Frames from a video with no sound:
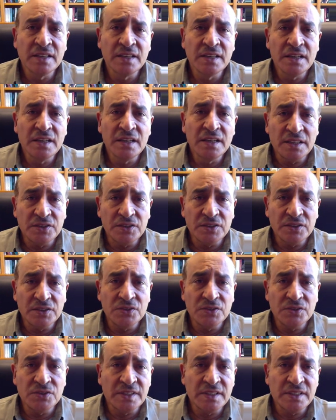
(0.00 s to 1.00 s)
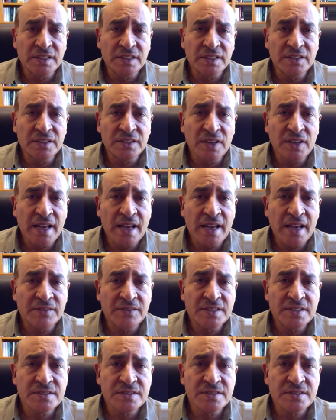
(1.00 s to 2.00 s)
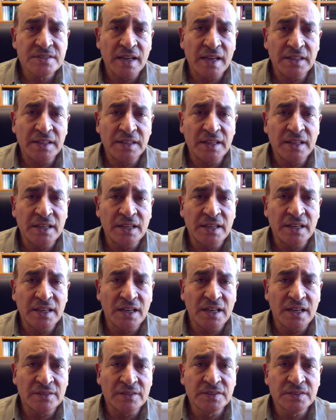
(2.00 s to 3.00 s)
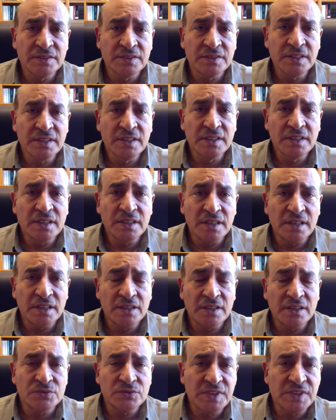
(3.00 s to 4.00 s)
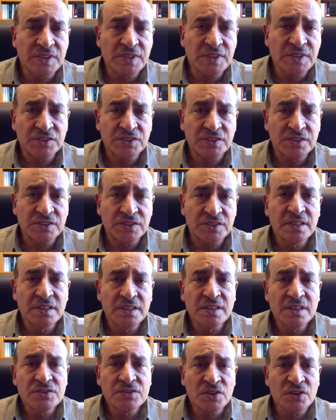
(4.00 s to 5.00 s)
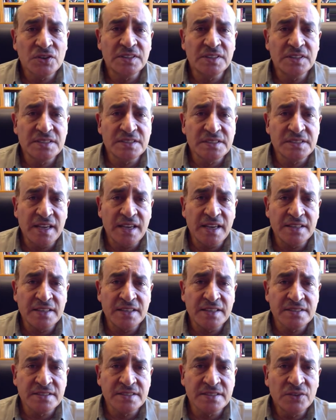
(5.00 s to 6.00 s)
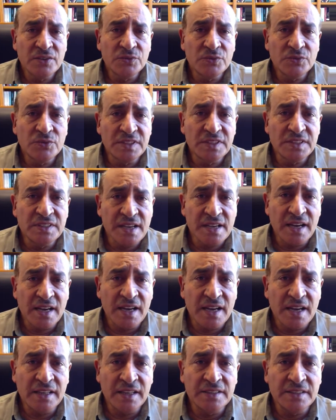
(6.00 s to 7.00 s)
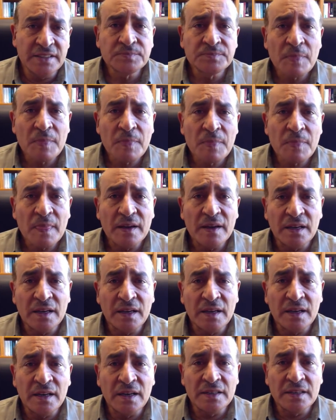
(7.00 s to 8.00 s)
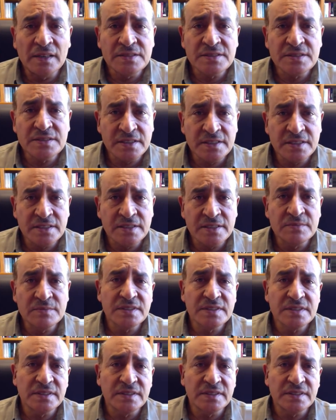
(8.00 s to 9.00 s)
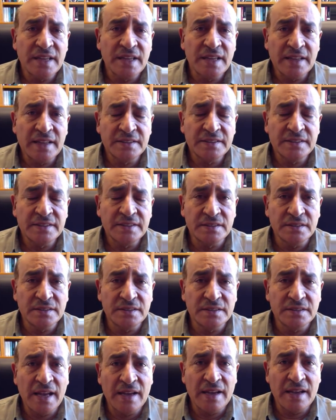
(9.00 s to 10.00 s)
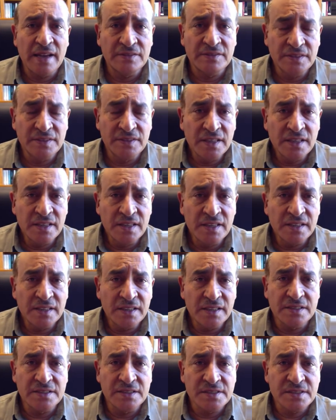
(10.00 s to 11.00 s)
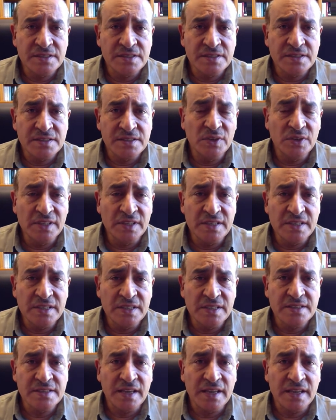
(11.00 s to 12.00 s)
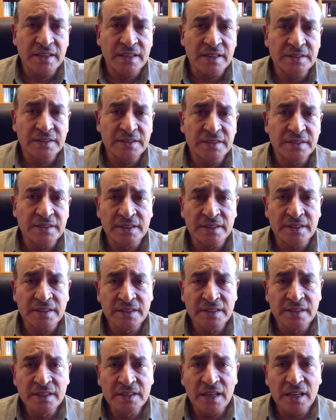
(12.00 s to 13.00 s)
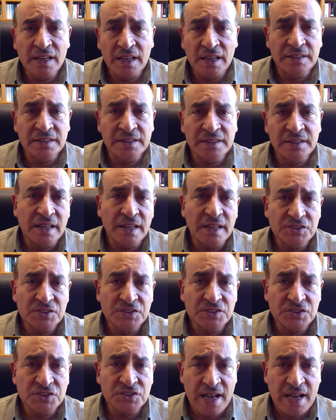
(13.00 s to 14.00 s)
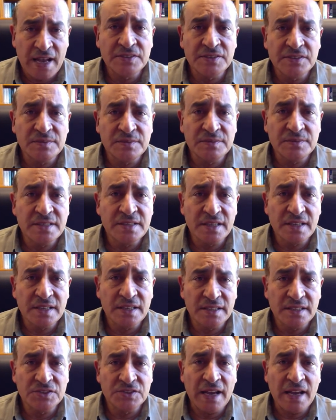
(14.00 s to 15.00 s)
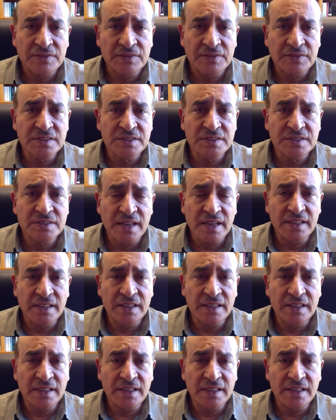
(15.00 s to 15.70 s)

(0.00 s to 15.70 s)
usually you have this idea of rotation. So in this case, we design systems that have gears and pulleys and shafts, basically shaft design.